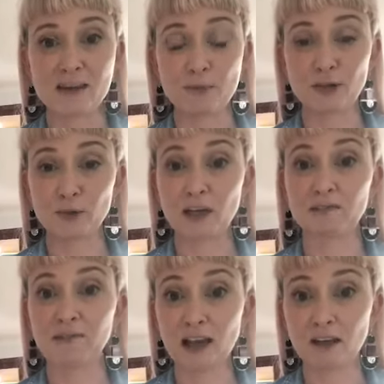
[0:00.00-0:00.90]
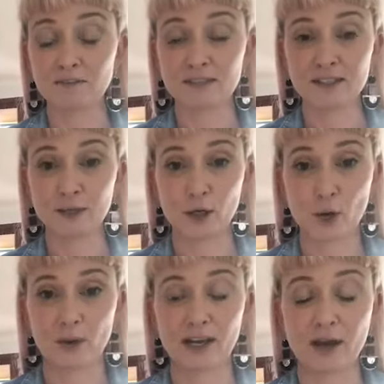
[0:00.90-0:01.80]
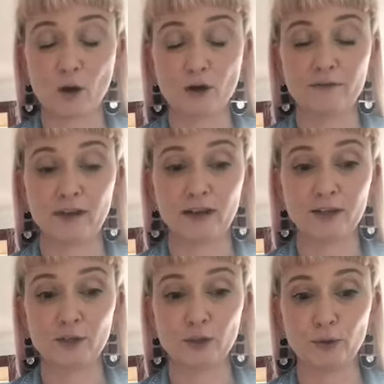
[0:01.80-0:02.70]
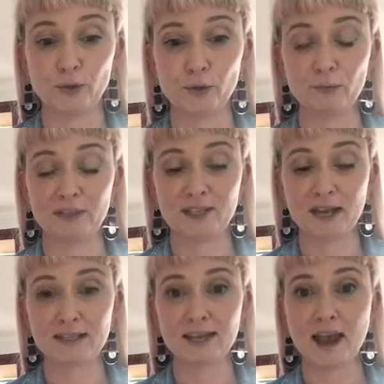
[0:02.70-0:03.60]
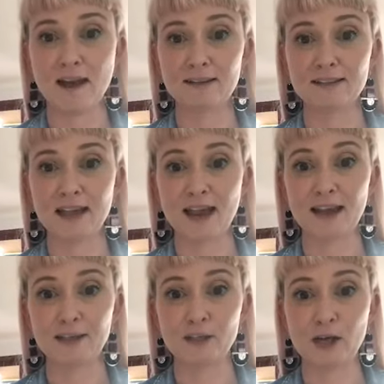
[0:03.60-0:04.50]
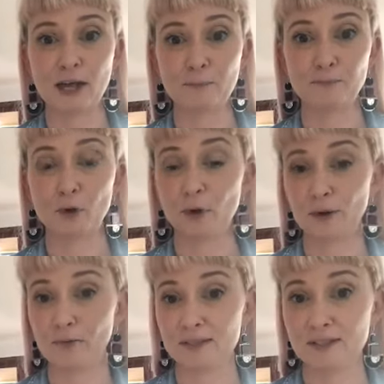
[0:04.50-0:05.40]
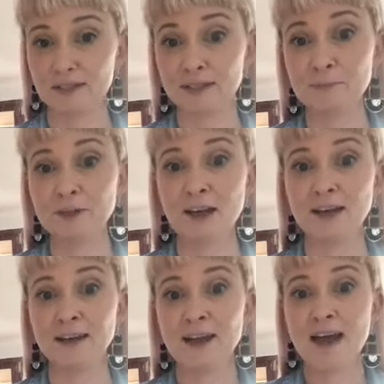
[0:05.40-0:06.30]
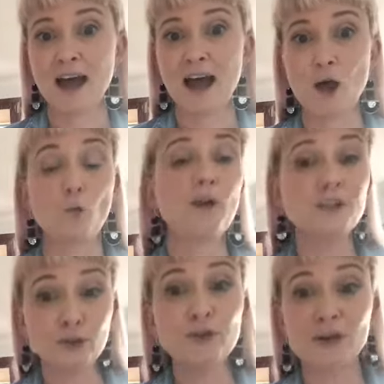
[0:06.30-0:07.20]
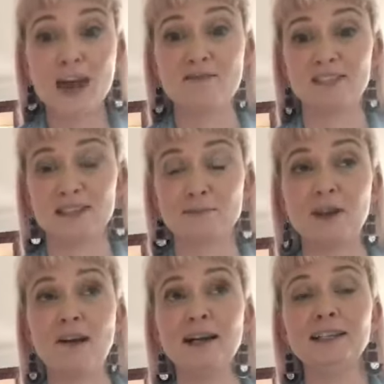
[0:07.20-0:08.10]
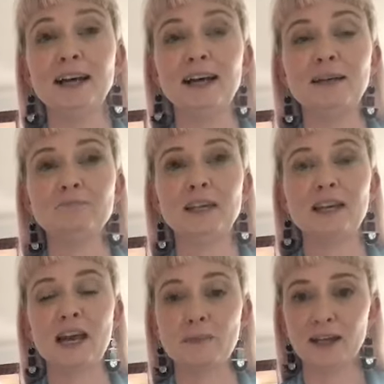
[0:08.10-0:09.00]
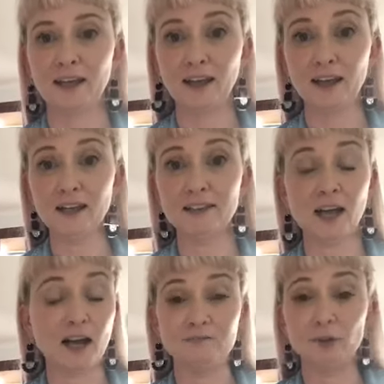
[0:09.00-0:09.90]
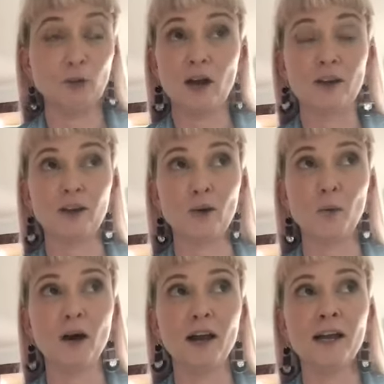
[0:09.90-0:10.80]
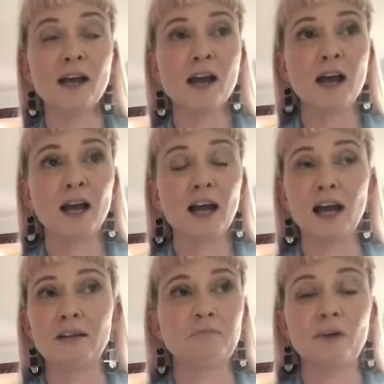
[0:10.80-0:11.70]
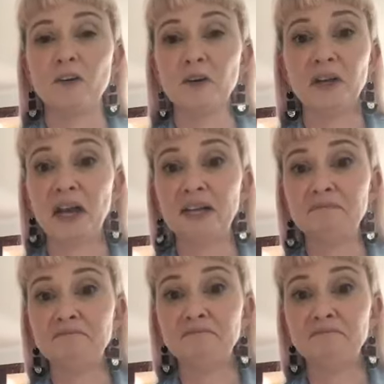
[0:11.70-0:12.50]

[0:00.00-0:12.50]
my daughter loves going over to Miss A's house and going on this zip line. We do not have a zip line in our backyard. I don't know why. We've only had,